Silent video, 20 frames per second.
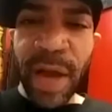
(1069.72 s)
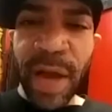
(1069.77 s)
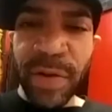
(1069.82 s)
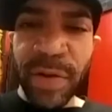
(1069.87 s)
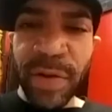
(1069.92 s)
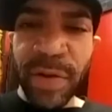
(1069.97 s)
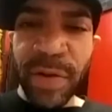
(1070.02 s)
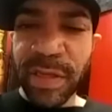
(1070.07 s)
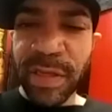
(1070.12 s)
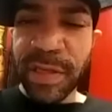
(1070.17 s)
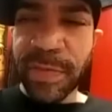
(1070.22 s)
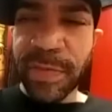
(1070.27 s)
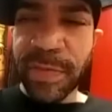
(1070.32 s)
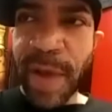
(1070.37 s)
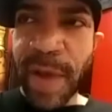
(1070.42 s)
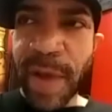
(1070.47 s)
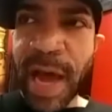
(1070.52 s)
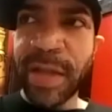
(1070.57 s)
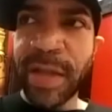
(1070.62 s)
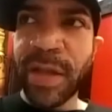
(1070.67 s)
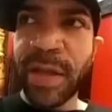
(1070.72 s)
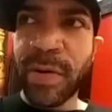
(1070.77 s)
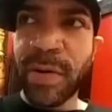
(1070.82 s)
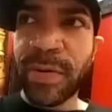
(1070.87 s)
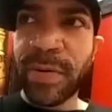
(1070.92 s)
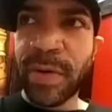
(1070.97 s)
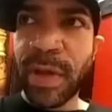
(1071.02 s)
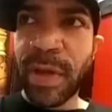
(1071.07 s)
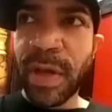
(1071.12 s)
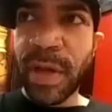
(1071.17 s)
at the spot yo
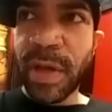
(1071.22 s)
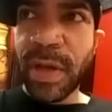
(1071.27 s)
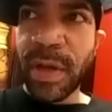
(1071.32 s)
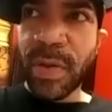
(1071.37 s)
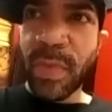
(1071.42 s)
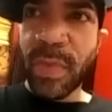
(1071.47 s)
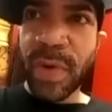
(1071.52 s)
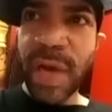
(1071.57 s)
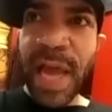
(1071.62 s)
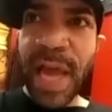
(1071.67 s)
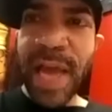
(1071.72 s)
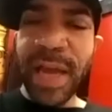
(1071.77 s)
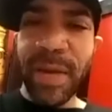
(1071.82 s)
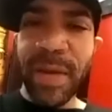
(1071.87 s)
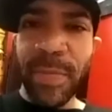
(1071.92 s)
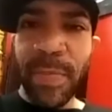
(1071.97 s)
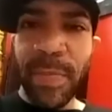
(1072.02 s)
we're like